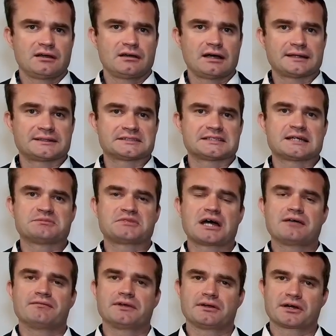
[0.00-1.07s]
At the same
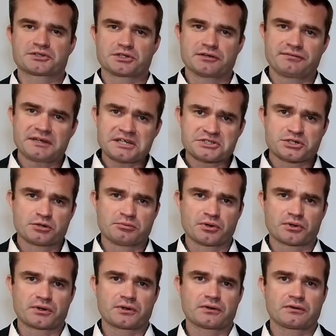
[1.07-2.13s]
time, when you actually finish your
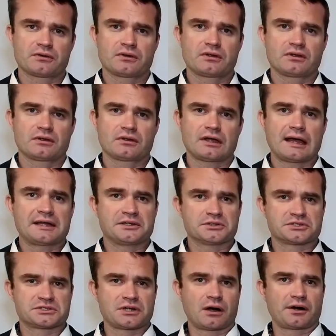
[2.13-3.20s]
book and you
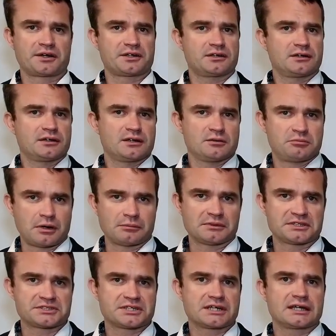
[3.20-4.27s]
start
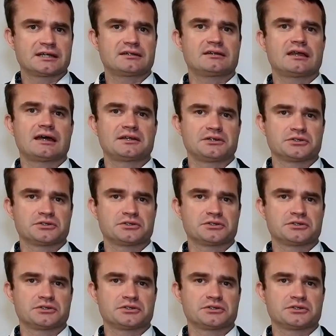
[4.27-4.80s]
publishing it and you